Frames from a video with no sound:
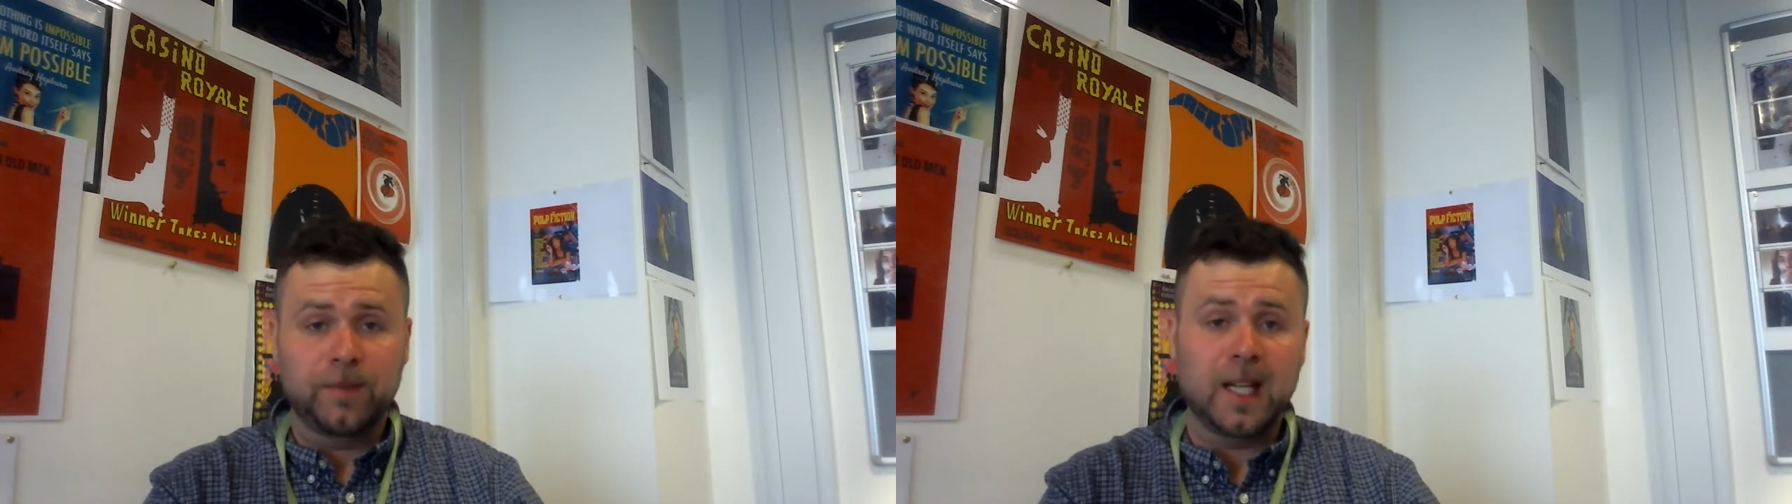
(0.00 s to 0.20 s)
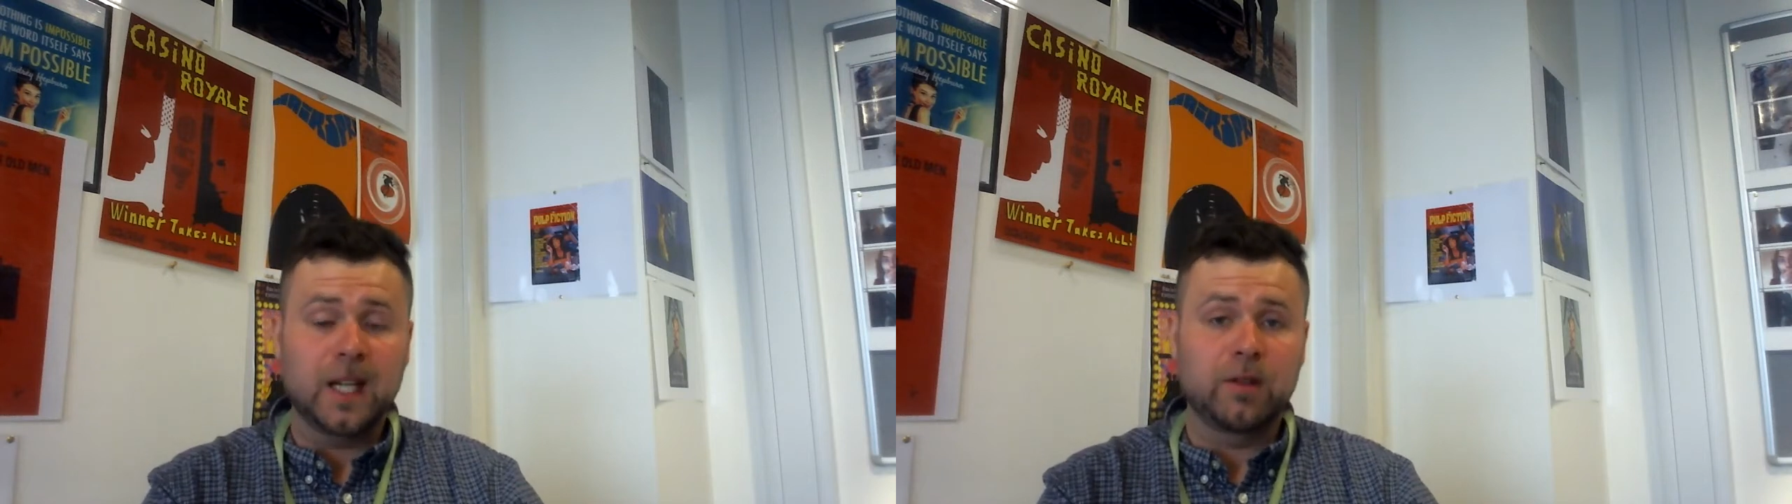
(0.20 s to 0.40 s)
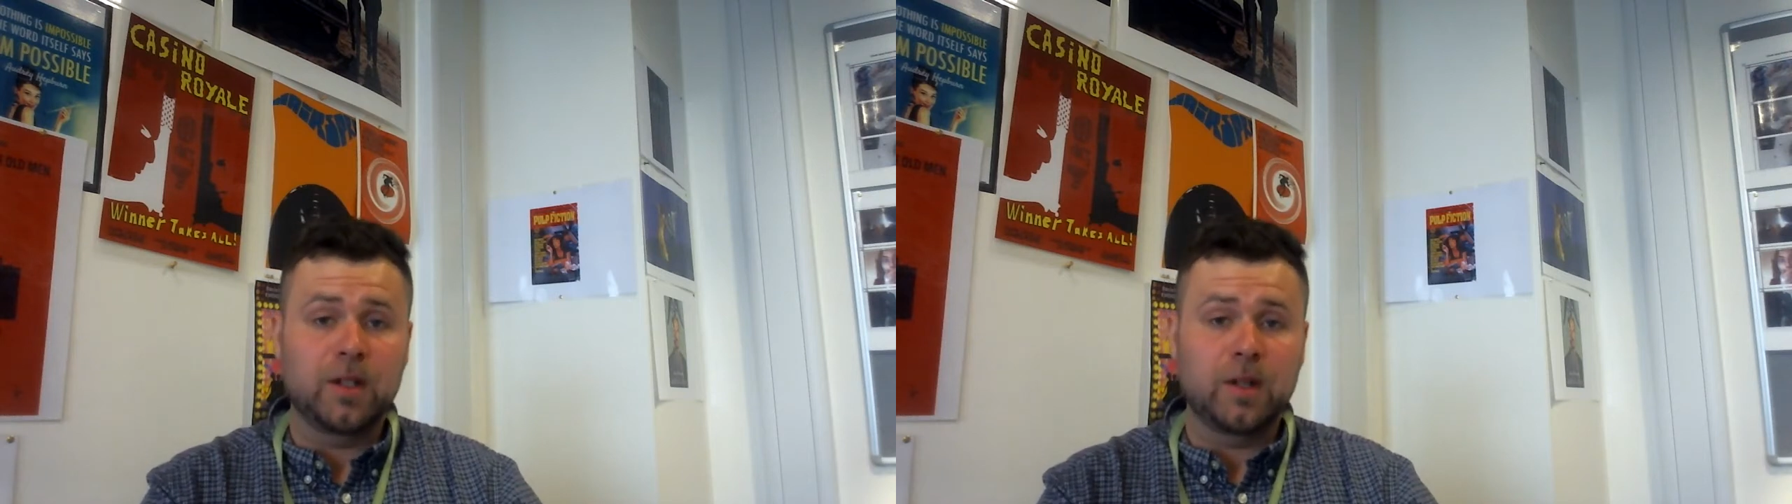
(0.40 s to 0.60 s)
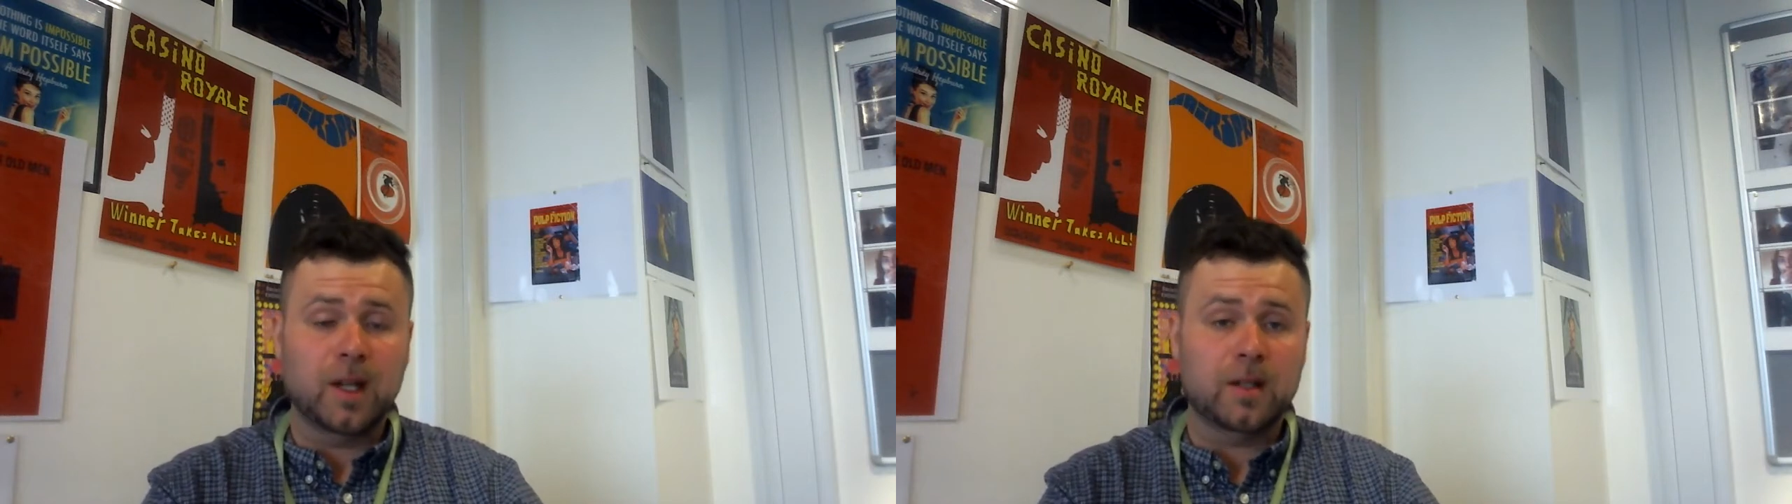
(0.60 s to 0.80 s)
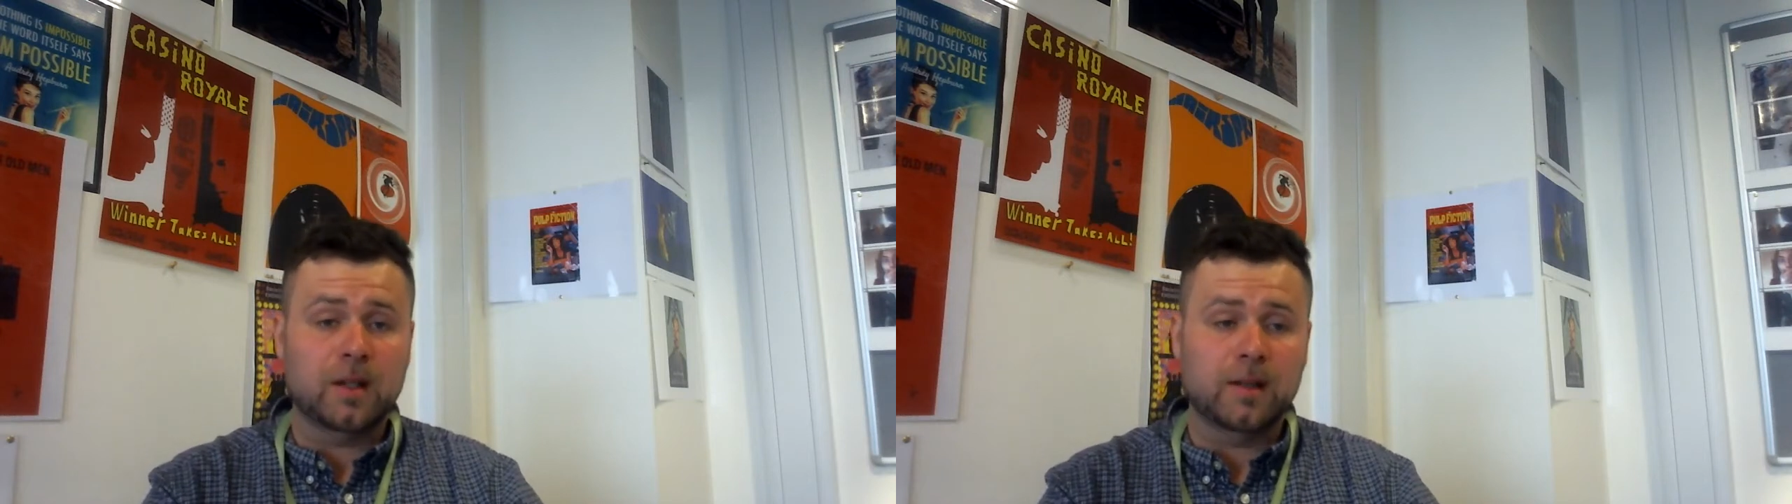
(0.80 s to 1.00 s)
here at
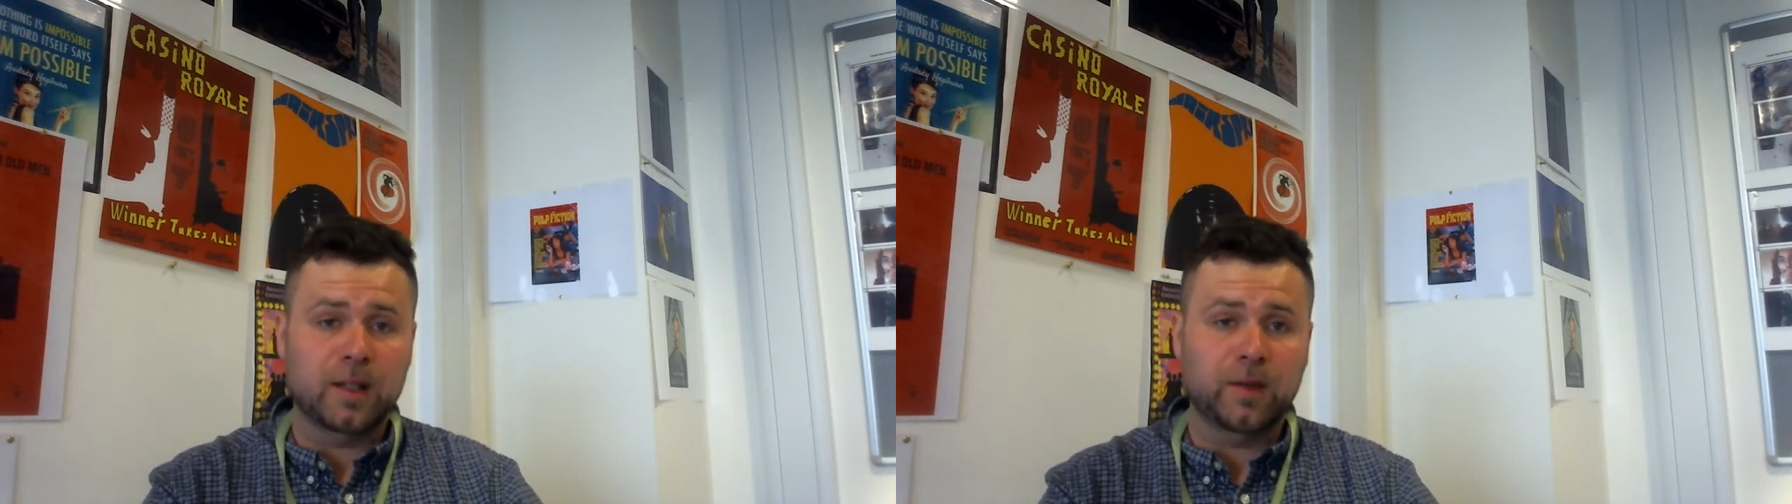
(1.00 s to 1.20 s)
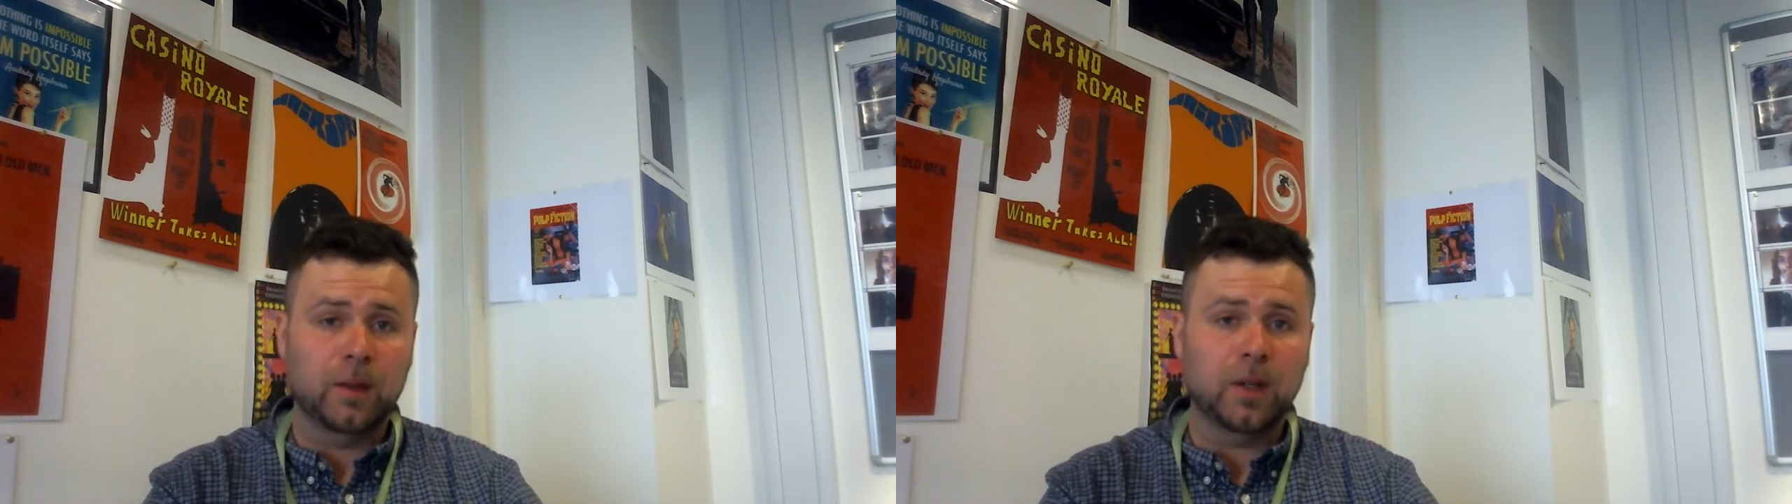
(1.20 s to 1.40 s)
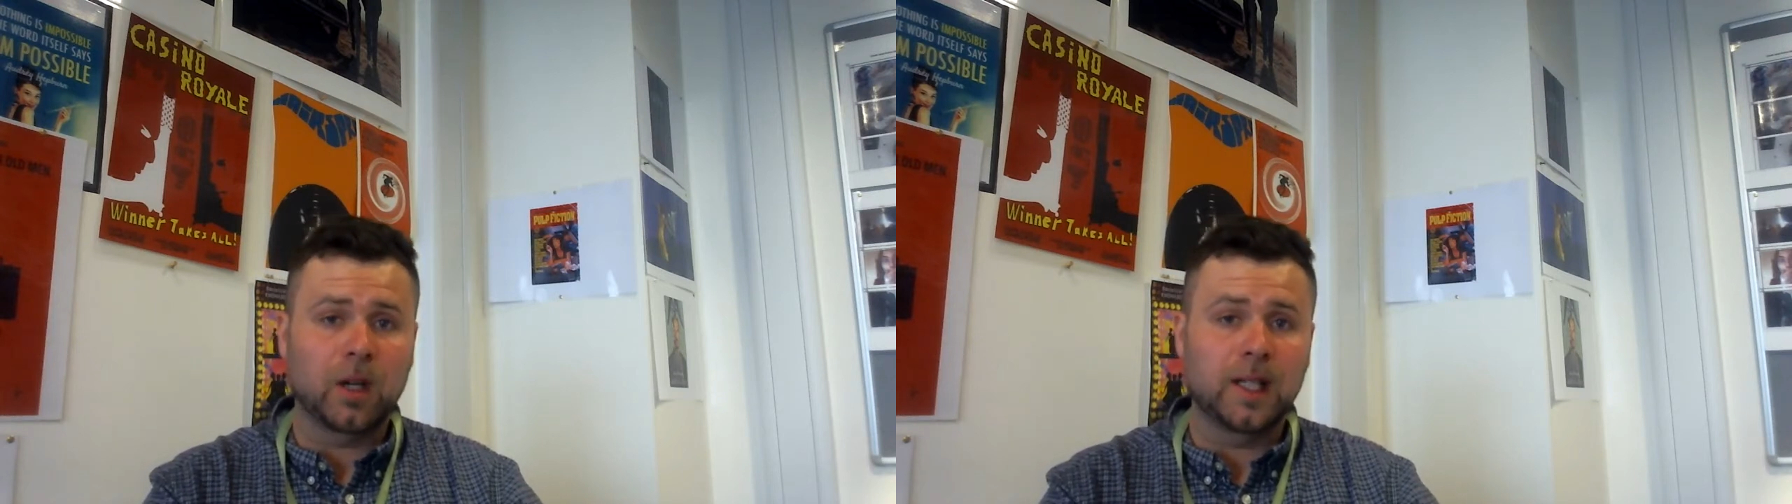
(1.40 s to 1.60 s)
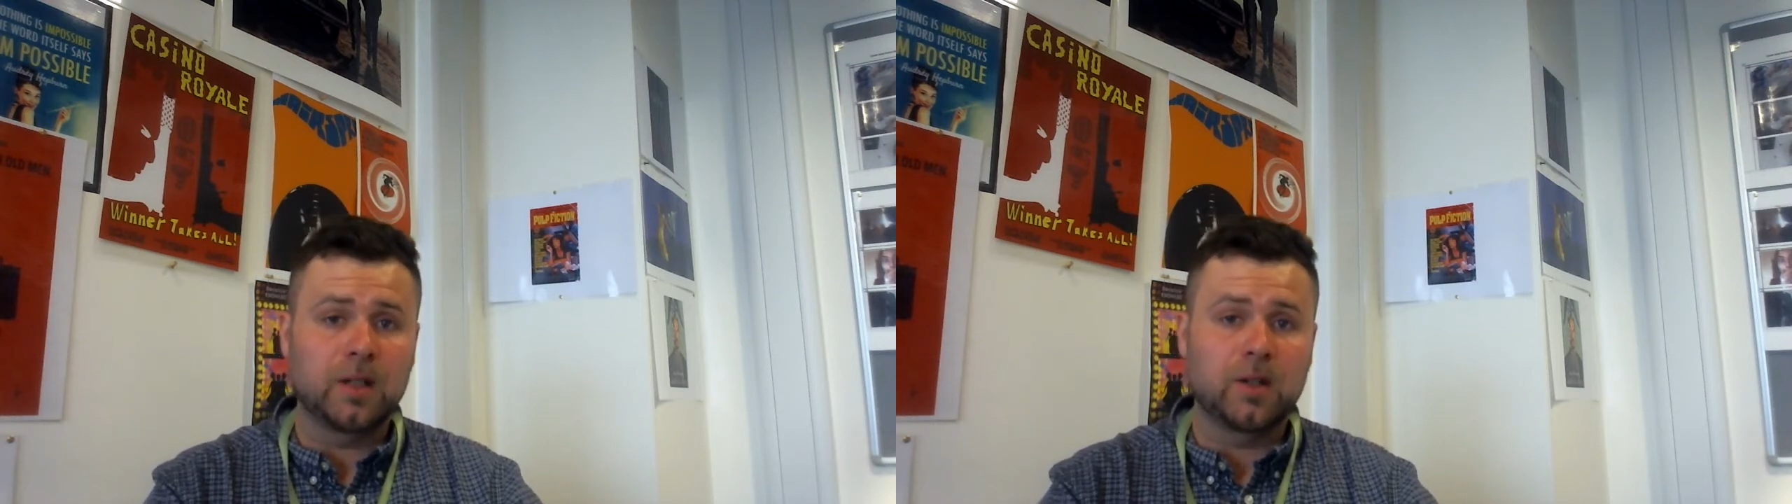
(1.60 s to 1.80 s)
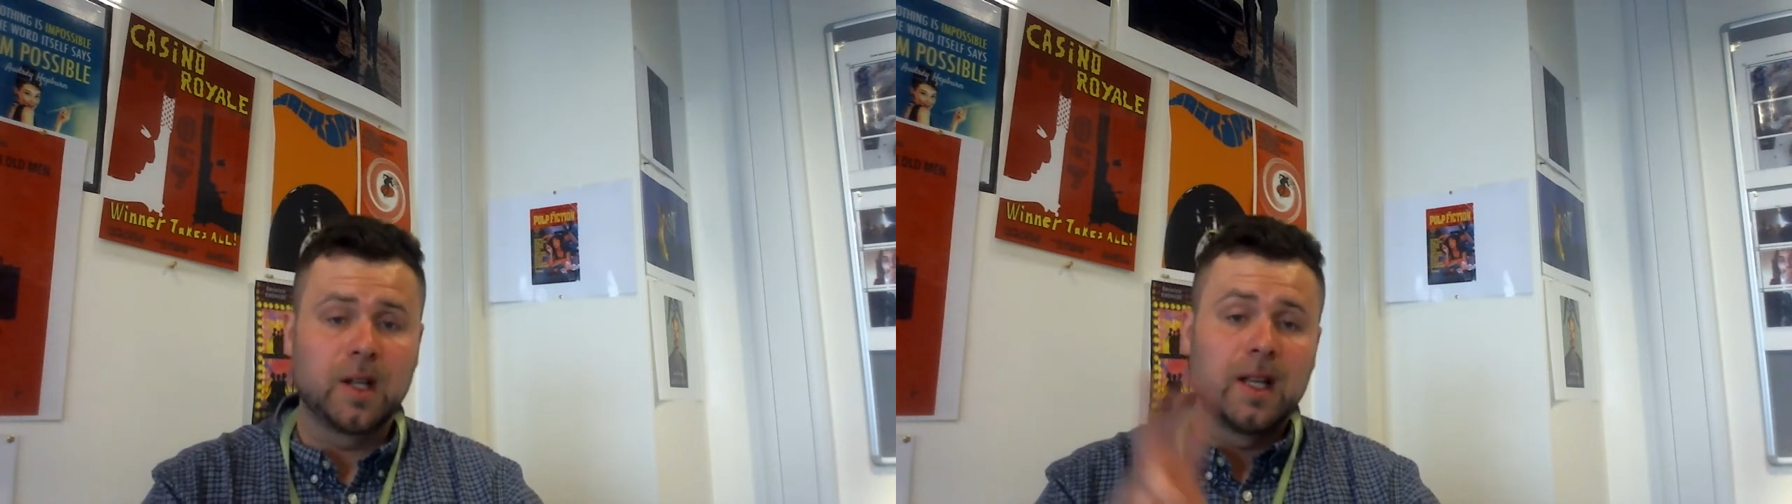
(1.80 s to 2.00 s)
Newcastle Sixth Form College.